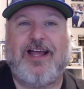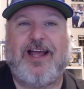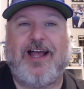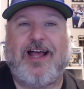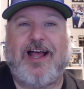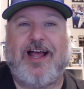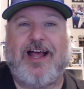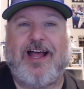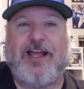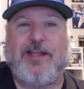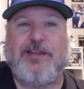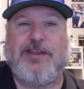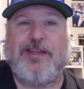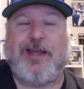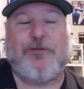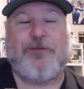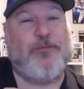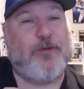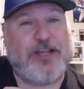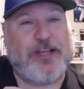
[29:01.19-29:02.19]

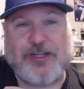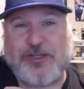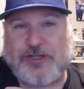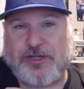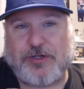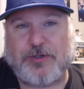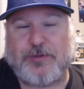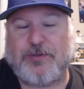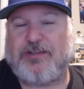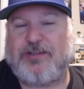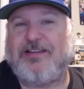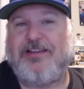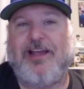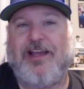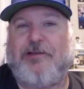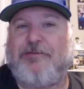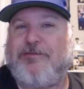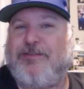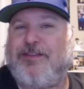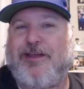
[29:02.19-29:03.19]
That regional
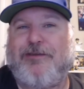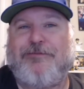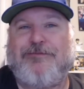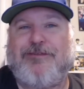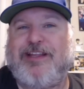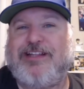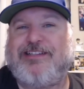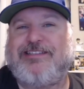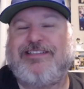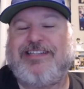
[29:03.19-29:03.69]
stuff that's